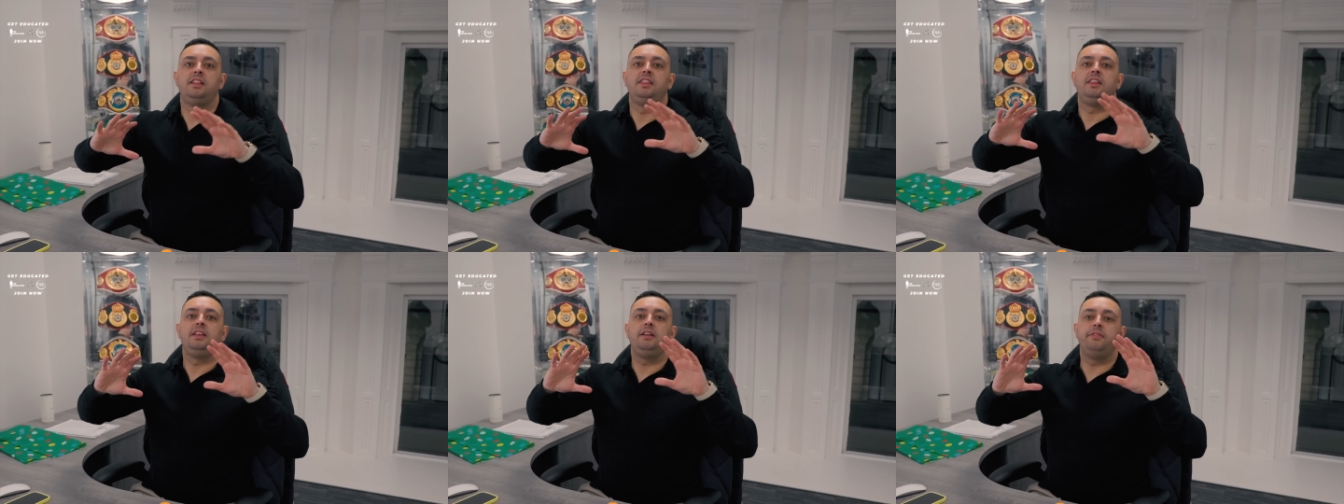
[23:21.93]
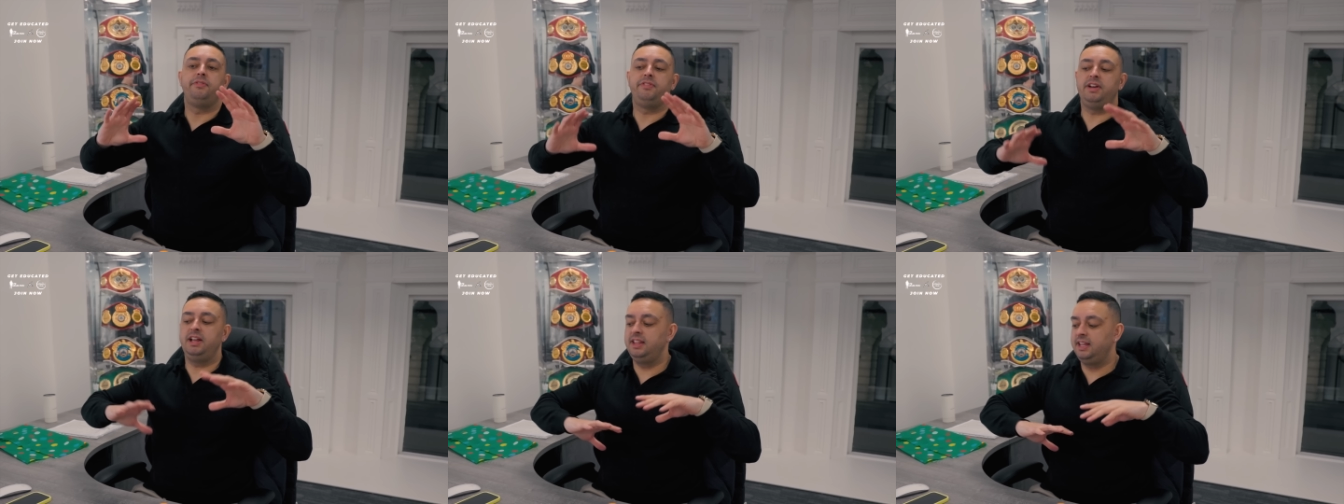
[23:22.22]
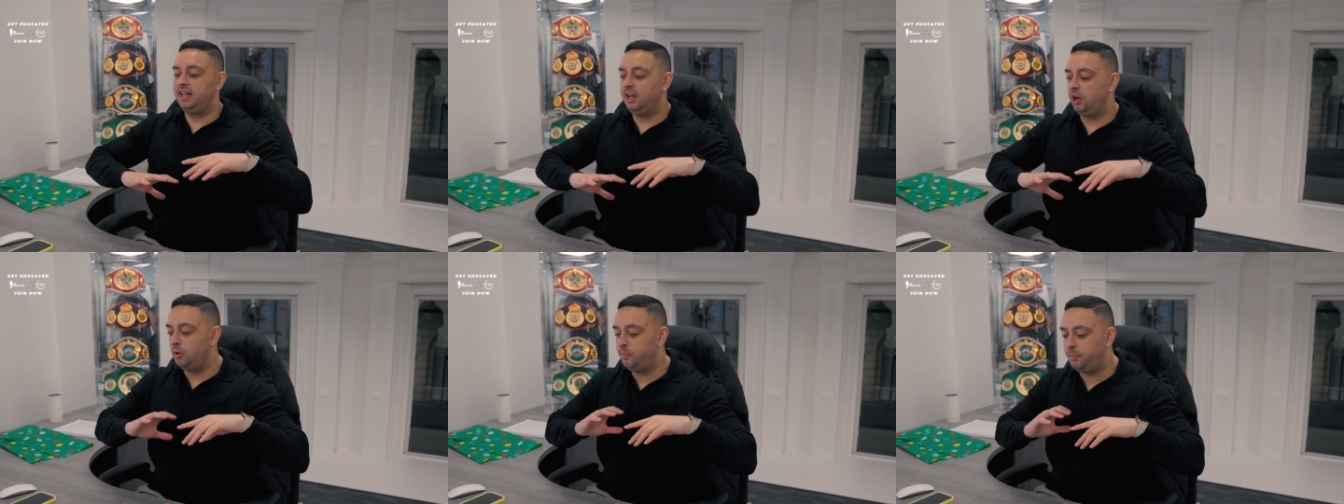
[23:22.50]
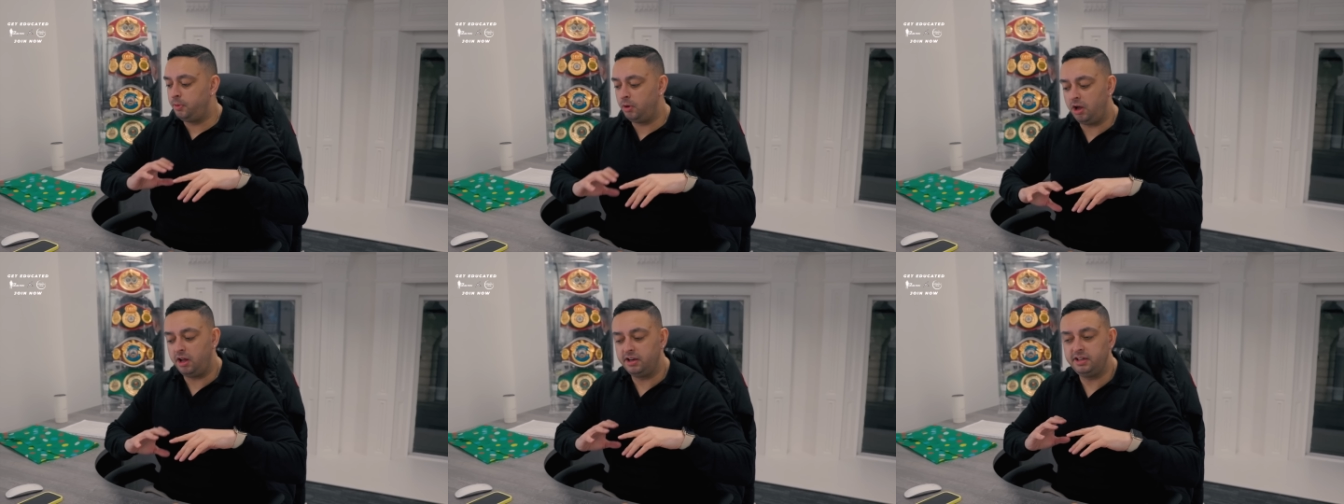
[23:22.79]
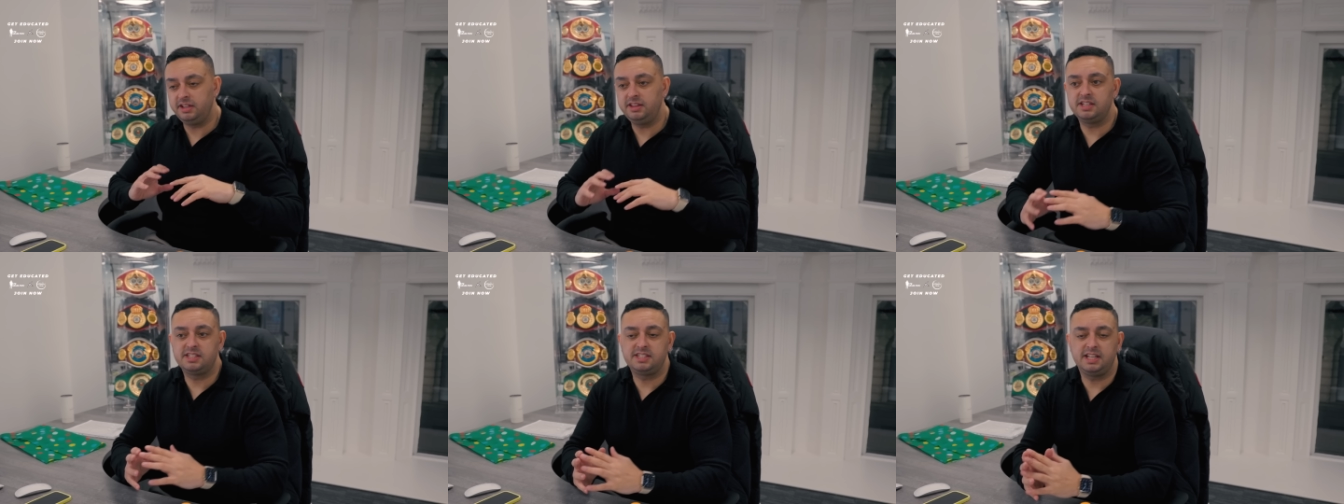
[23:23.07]
The event that I put
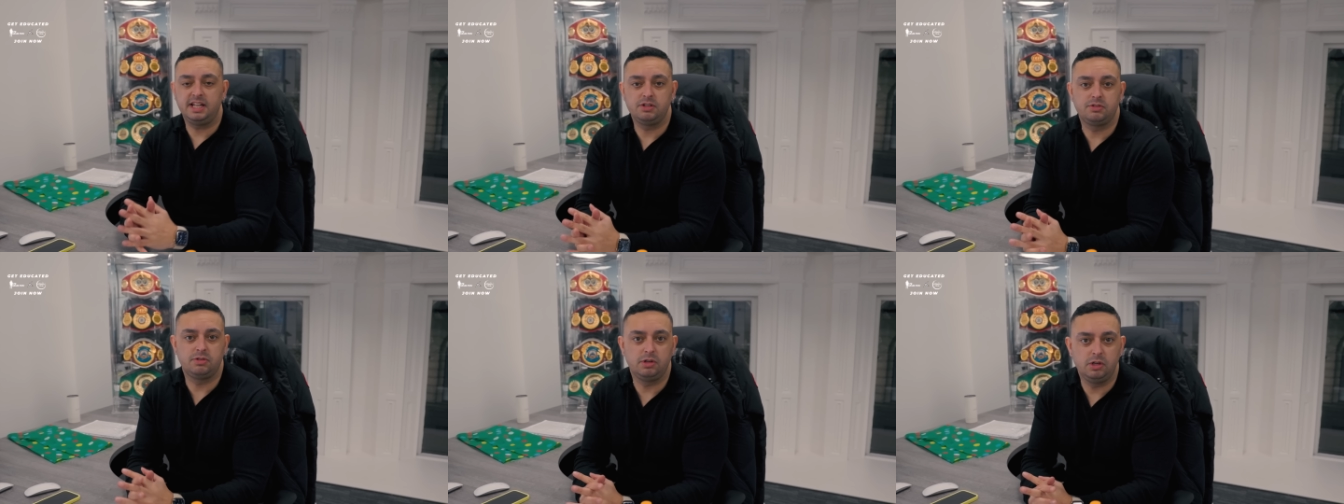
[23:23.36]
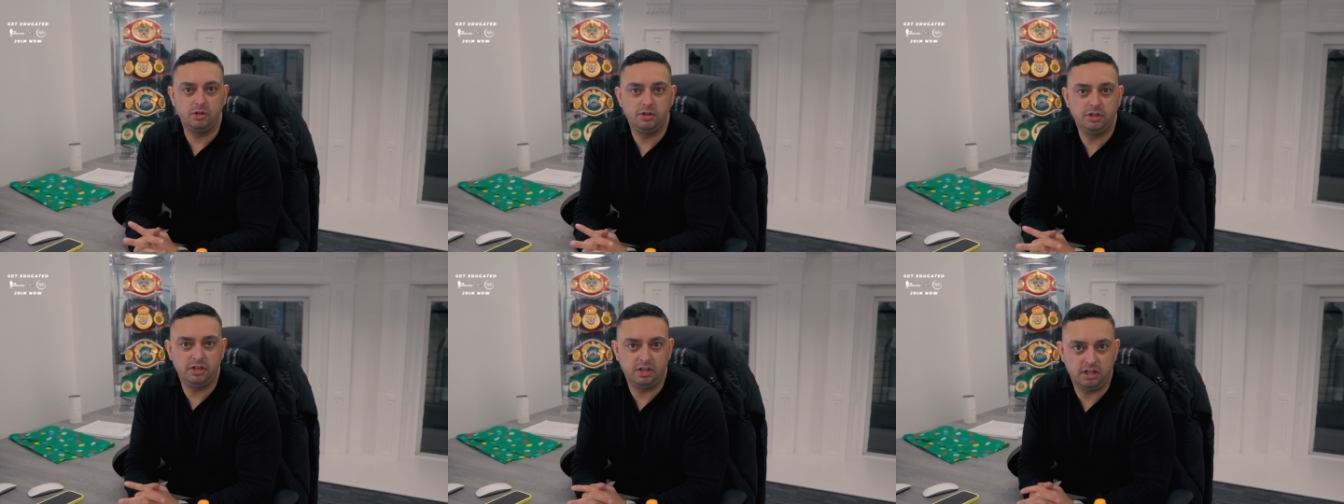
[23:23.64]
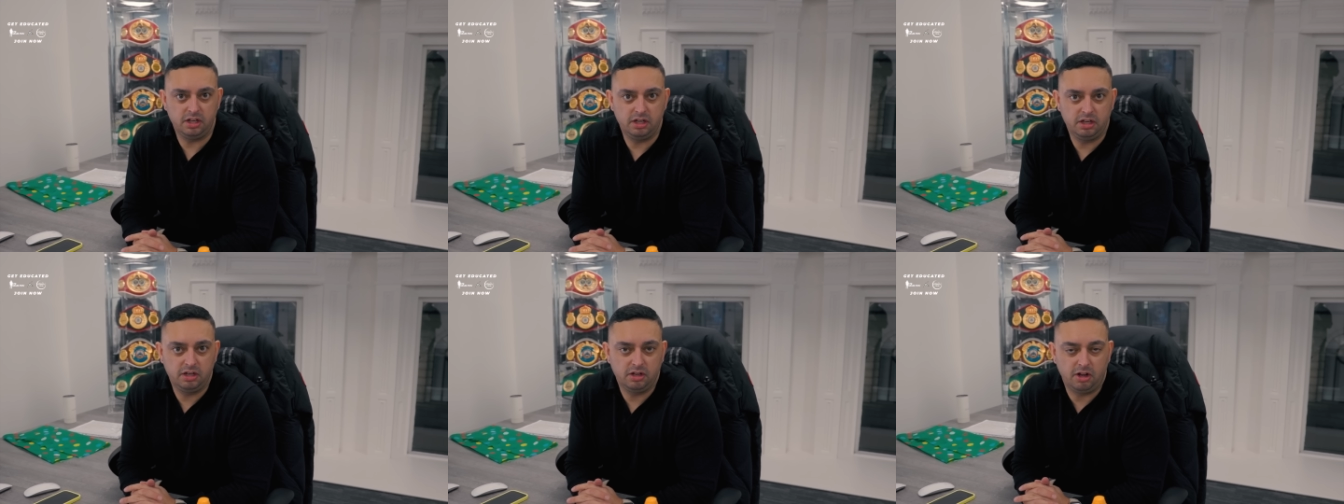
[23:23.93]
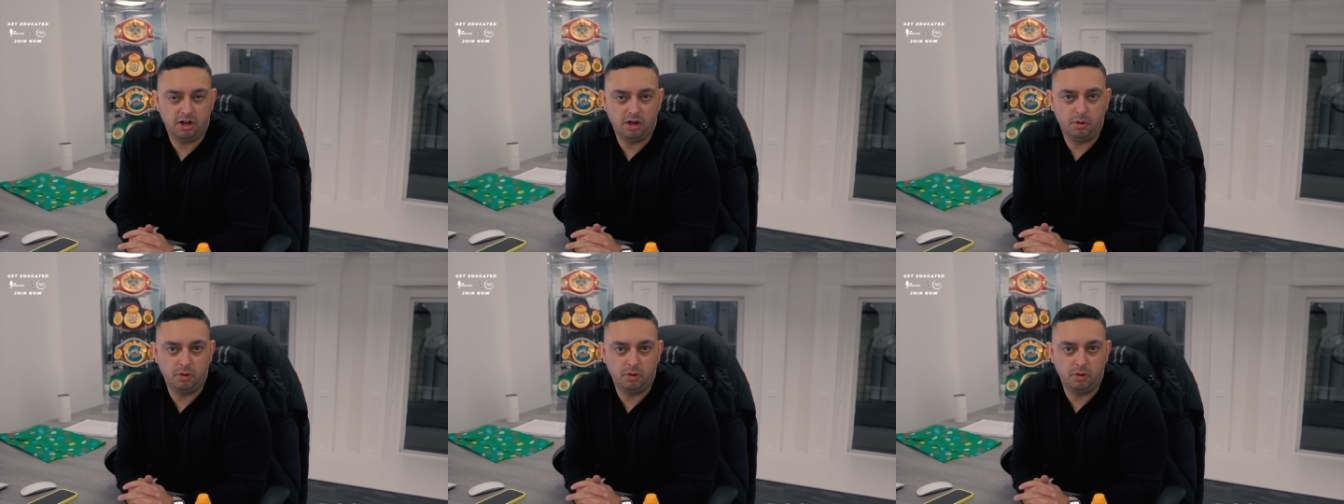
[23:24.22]
on in the centre of London,